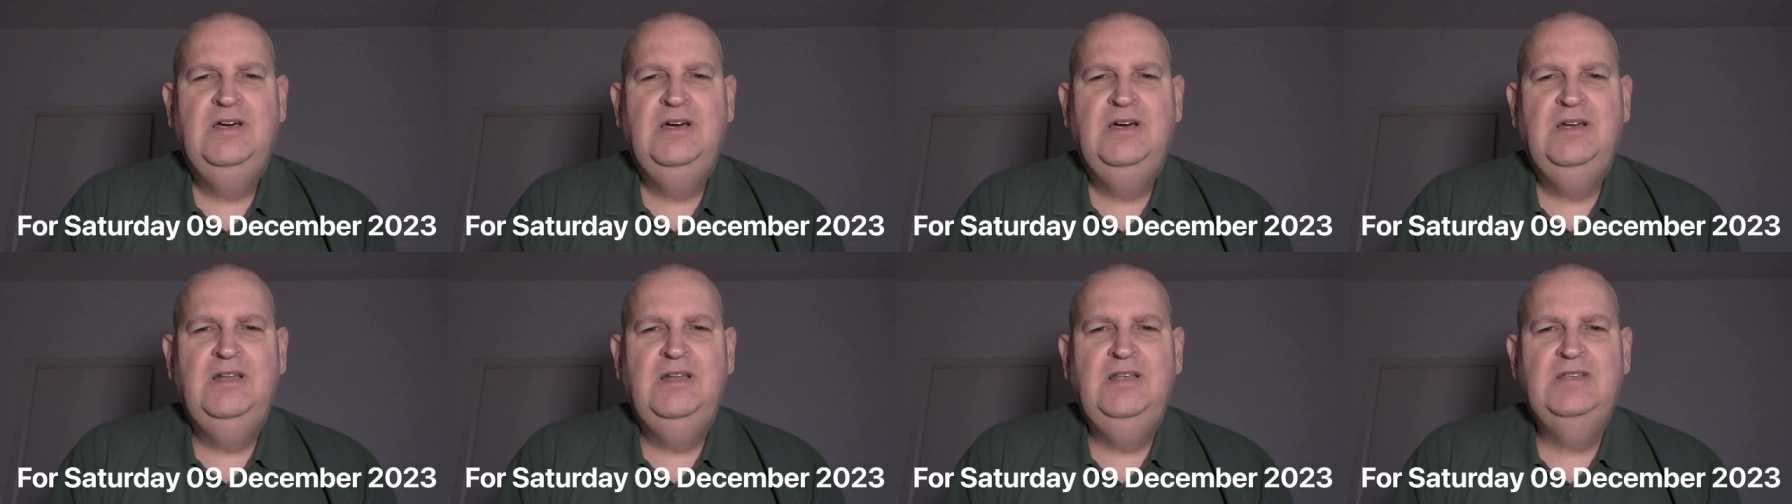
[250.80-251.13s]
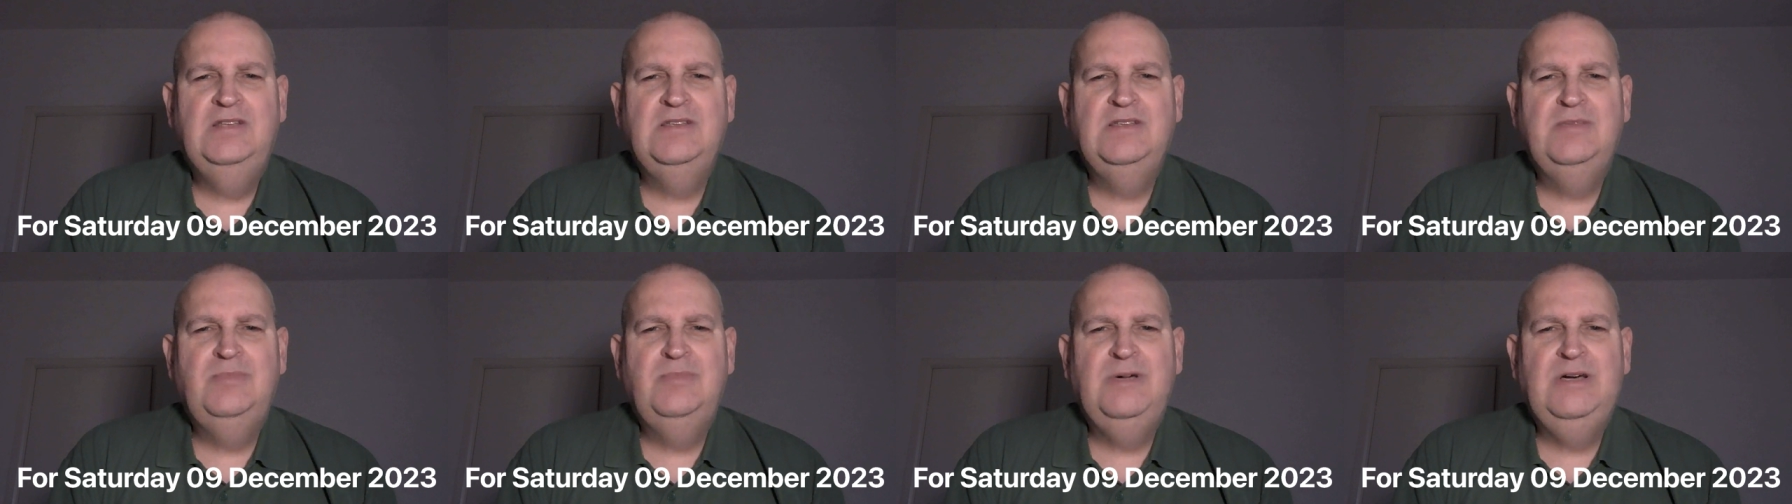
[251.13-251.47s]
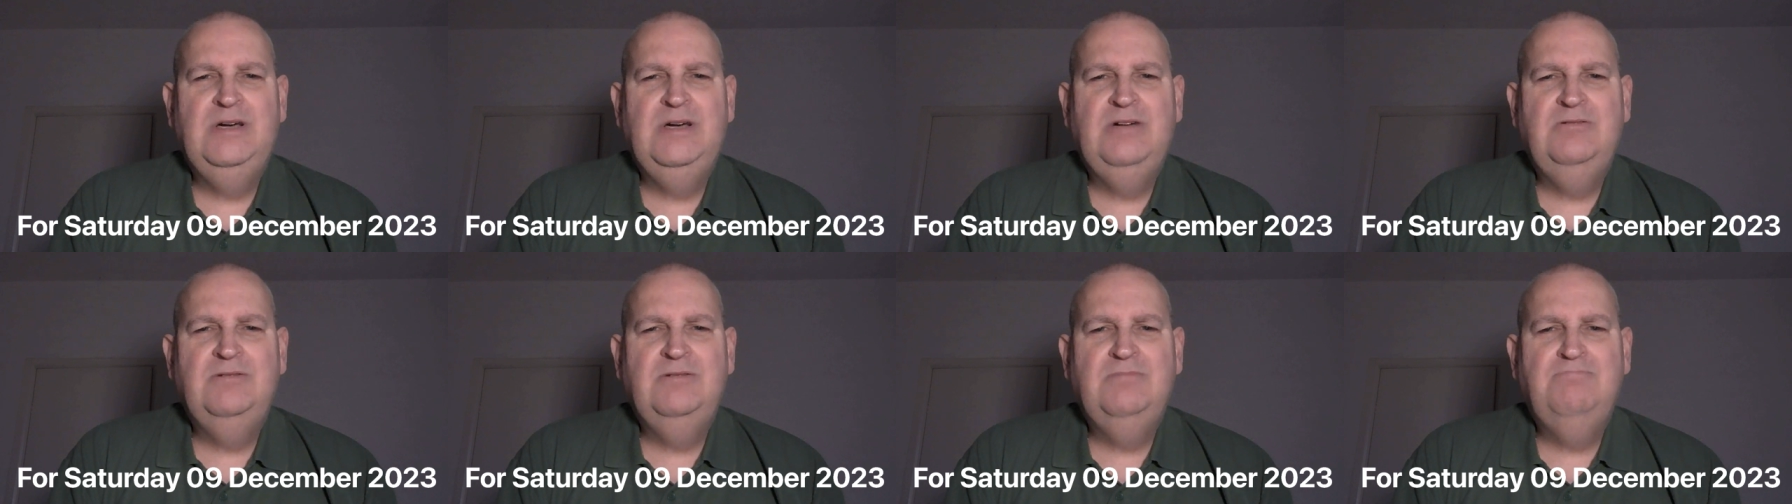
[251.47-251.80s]
And it's
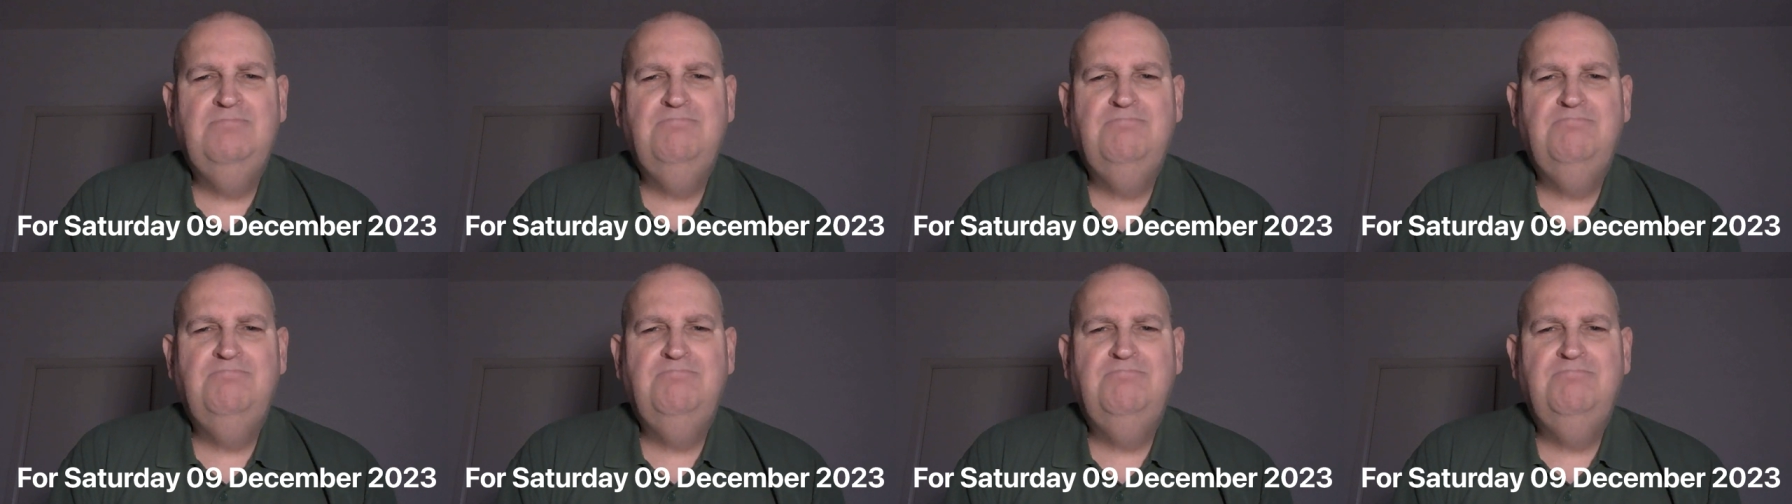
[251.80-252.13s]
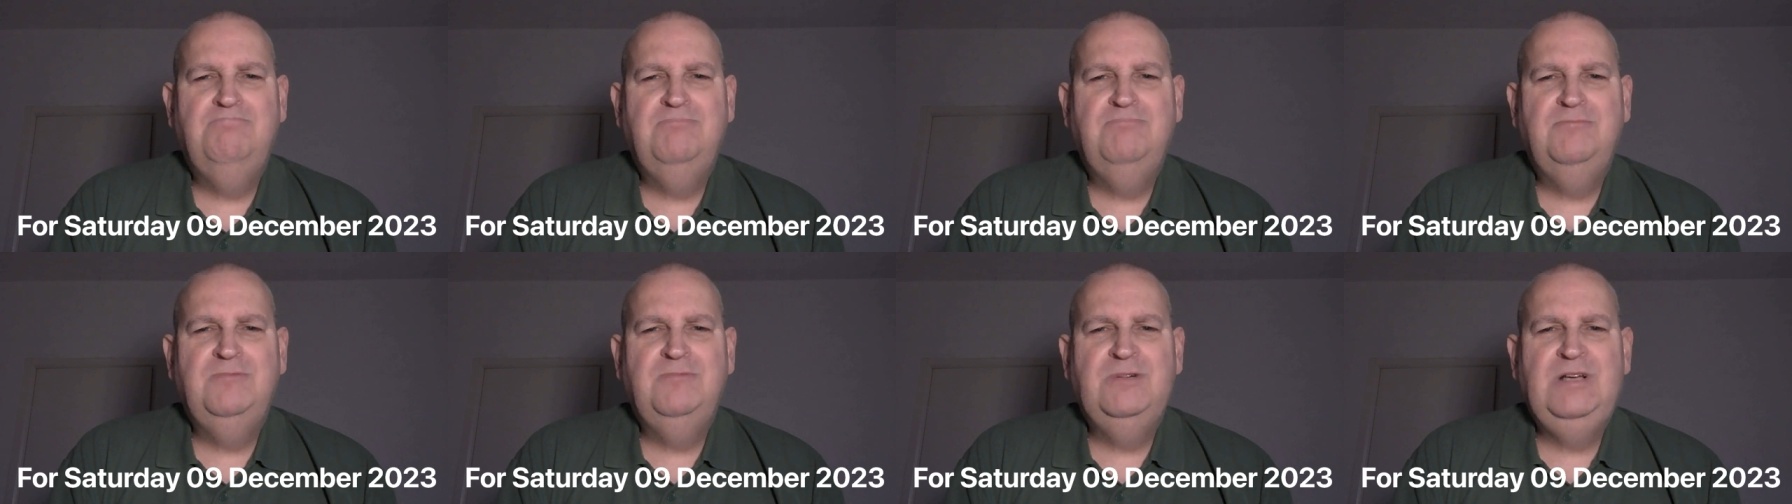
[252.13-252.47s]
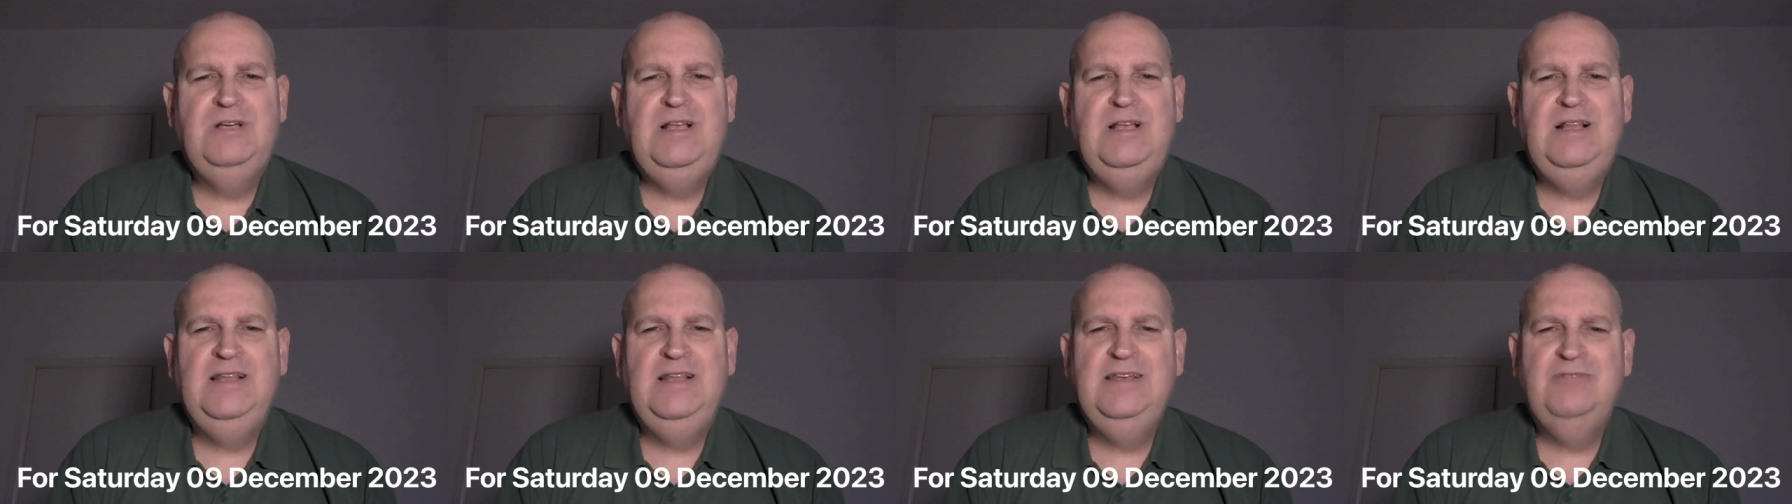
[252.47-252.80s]
about
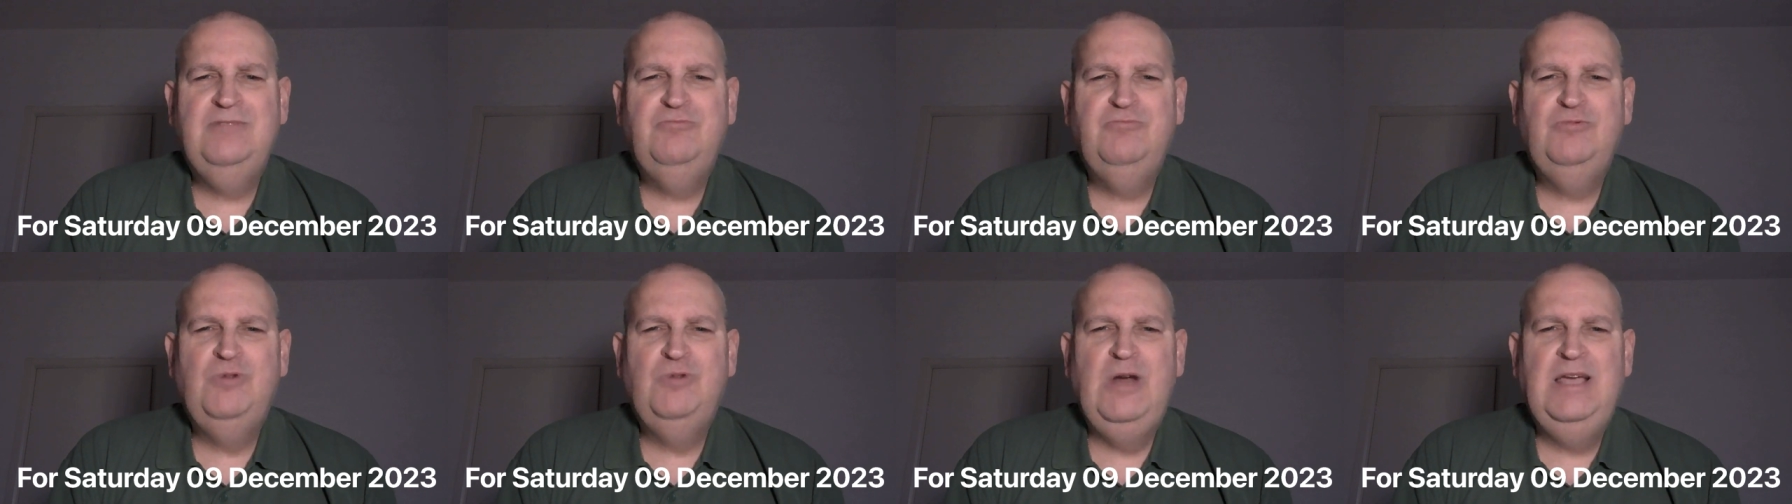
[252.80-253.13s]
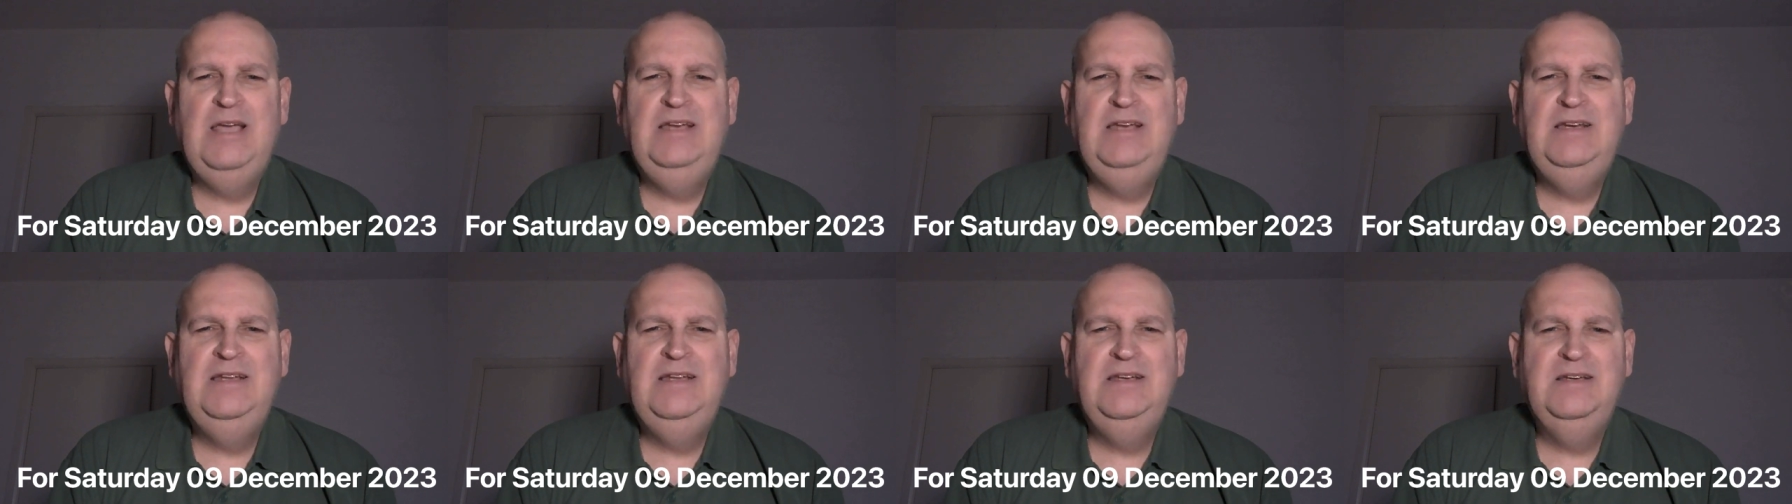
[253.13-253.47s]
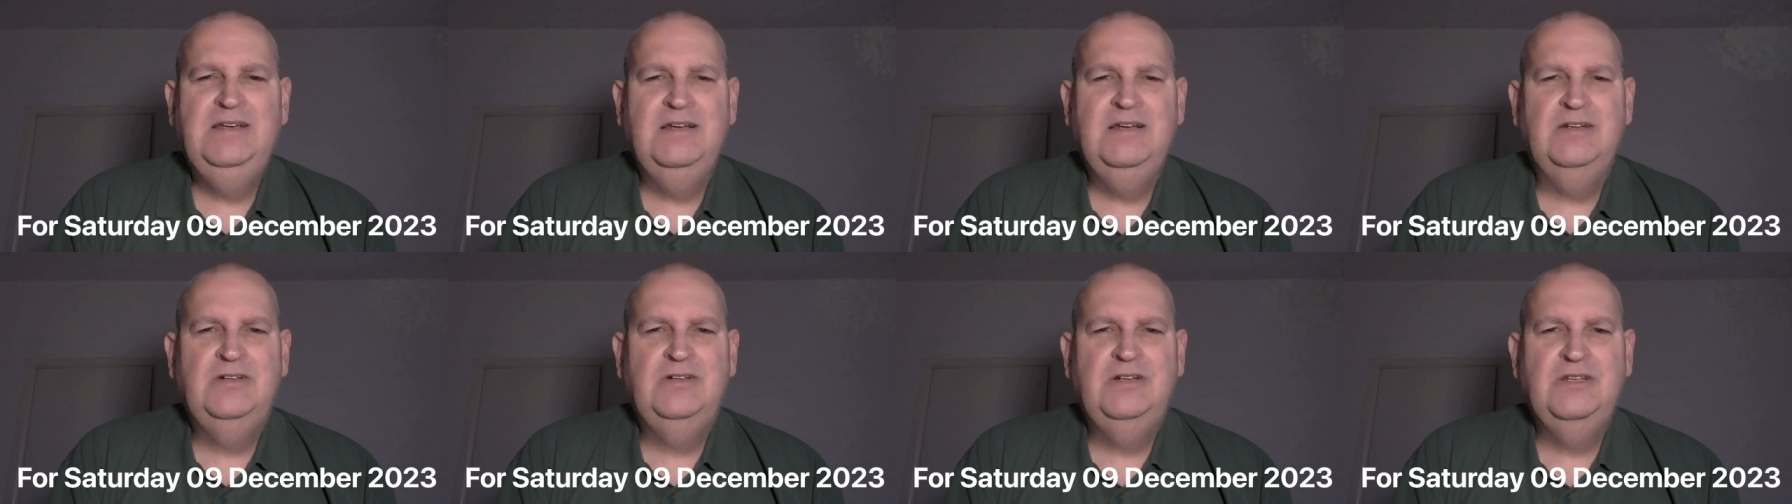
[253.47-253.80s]
well, it
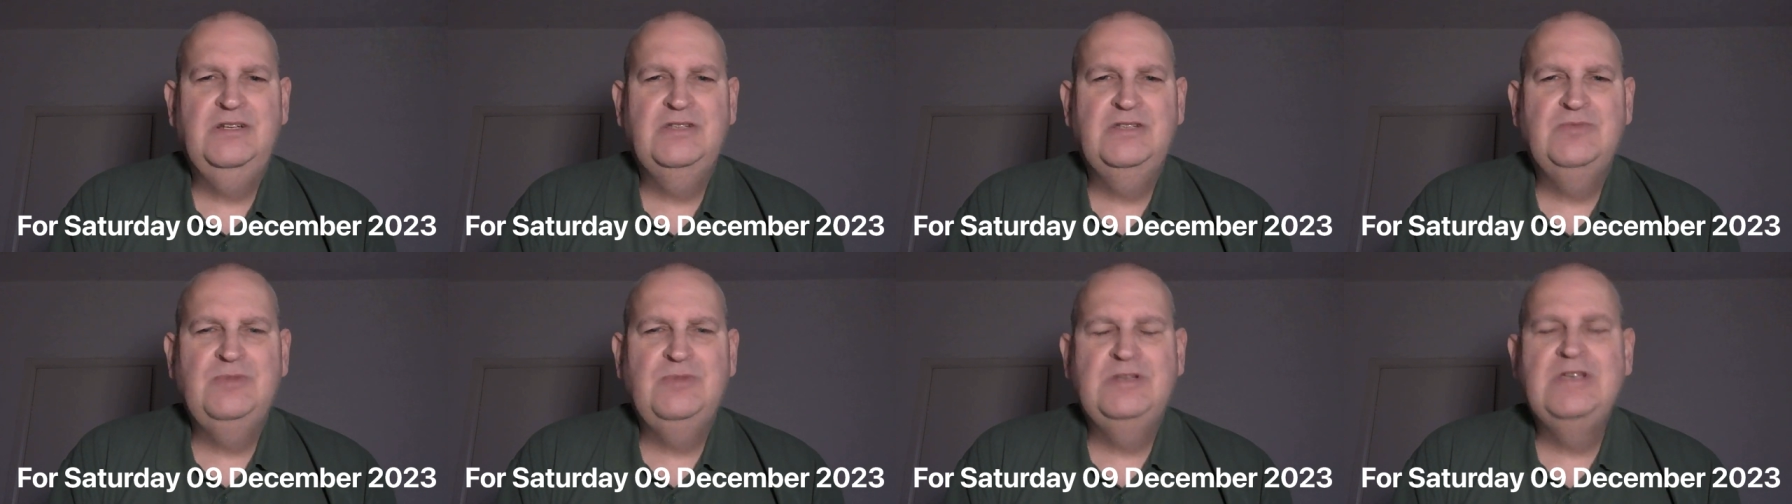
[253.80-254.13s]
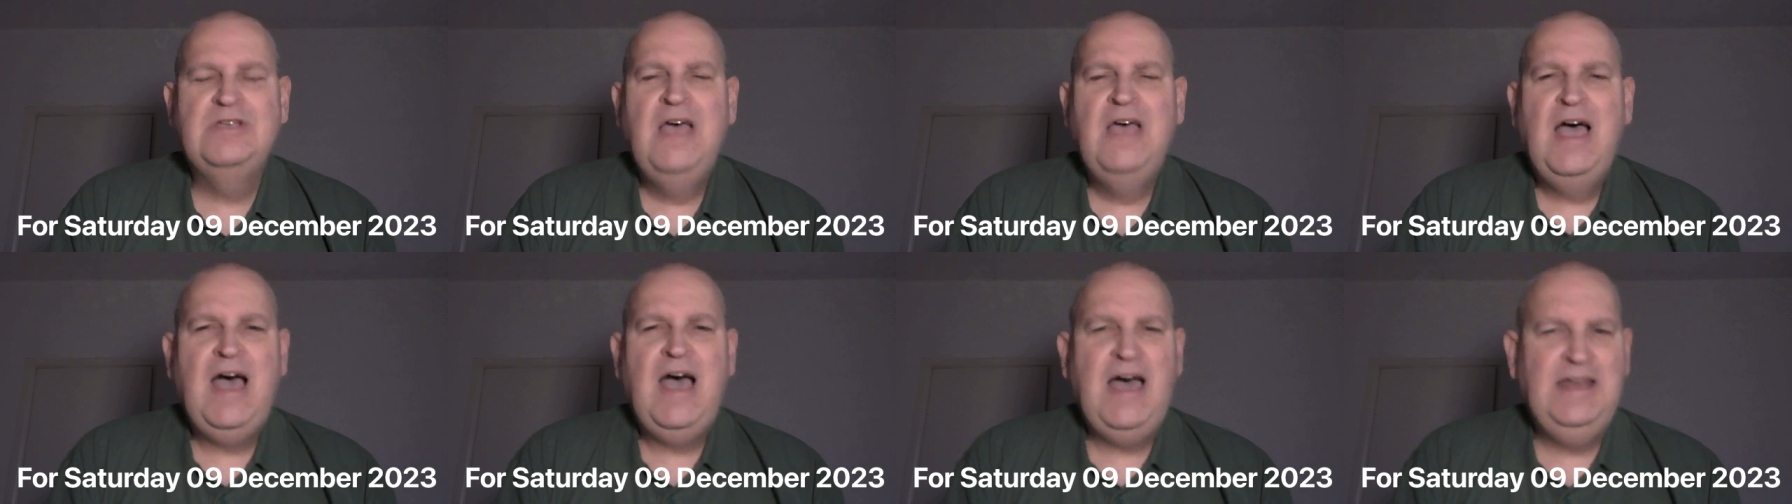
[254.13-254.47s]
raining at Christmas,